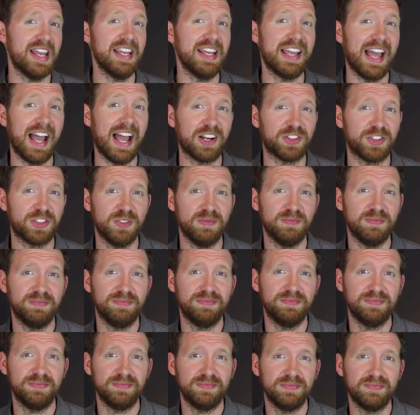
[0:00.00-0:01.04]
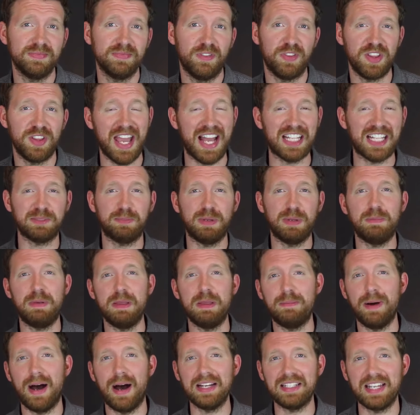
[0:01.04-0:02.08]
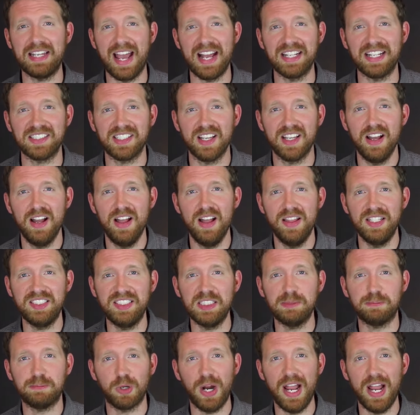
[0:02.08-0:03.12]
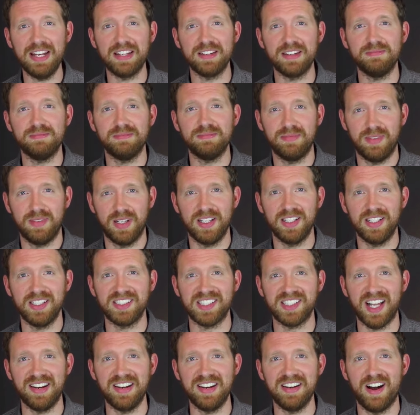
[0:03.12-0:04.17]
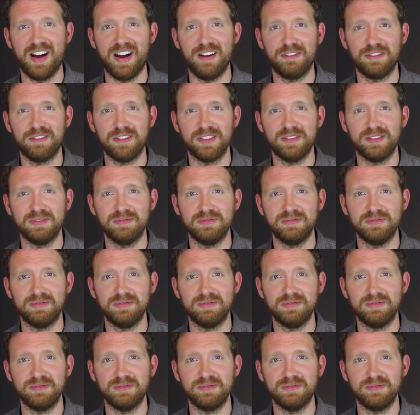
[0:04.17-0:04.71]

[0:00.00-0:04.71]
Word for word: Take action. For the Ask BP podcast, this is Brandon signing off.